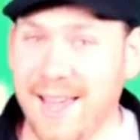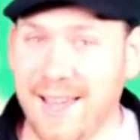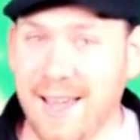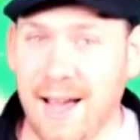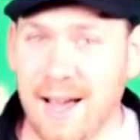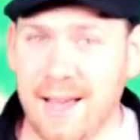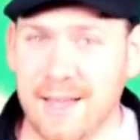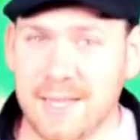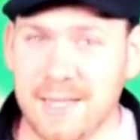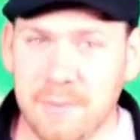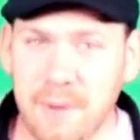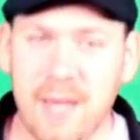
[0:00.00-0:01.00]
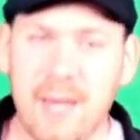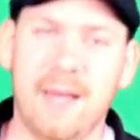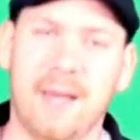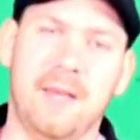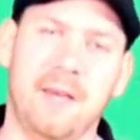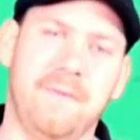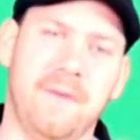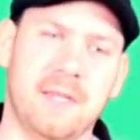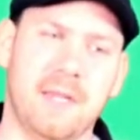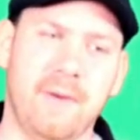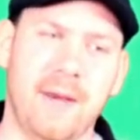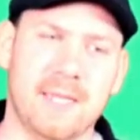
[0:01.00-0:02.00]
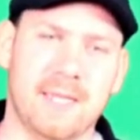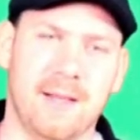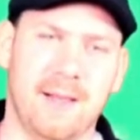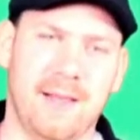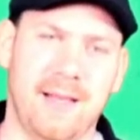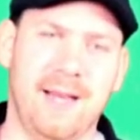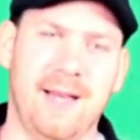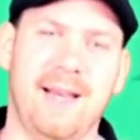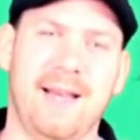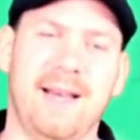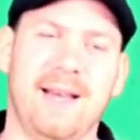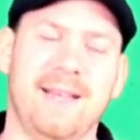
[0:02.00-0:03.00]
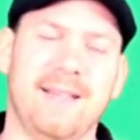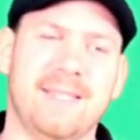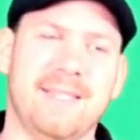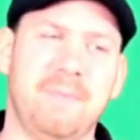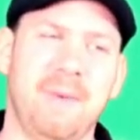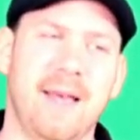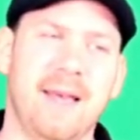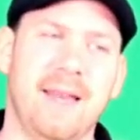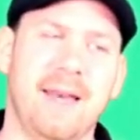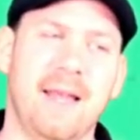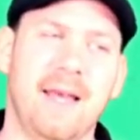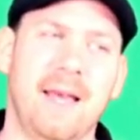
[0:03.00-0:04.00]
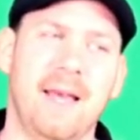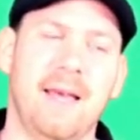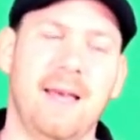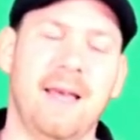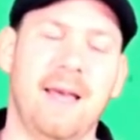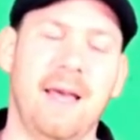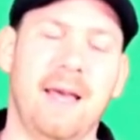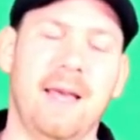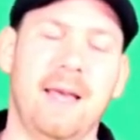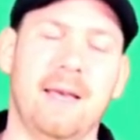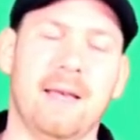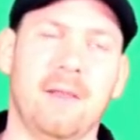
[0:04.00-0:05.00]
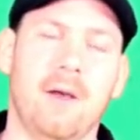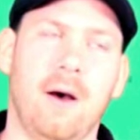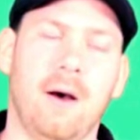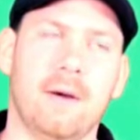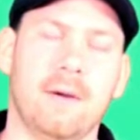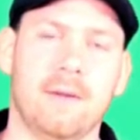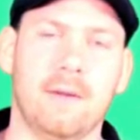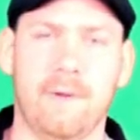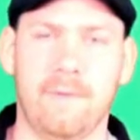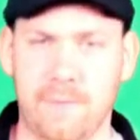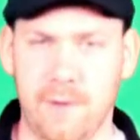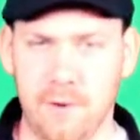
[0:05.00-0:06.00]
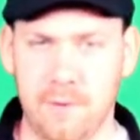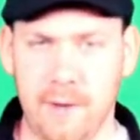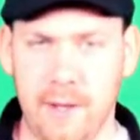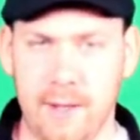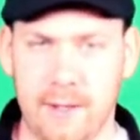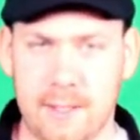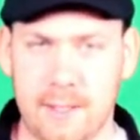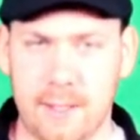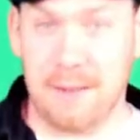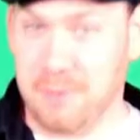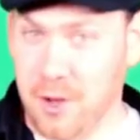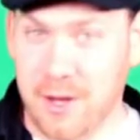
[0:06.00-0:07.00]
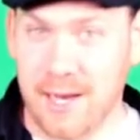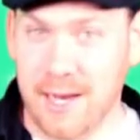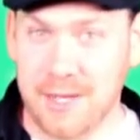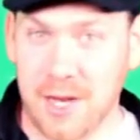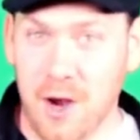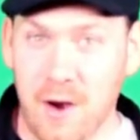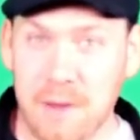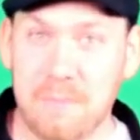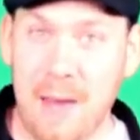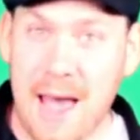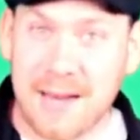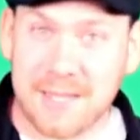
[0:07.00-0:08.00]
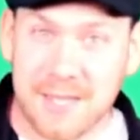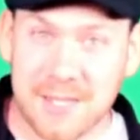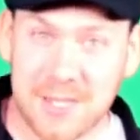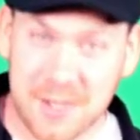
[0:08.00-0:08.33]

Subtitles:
Hey guys, it's me, Cute Fuzzy Weasel. It's been a long few weeks. I'm looking into going back to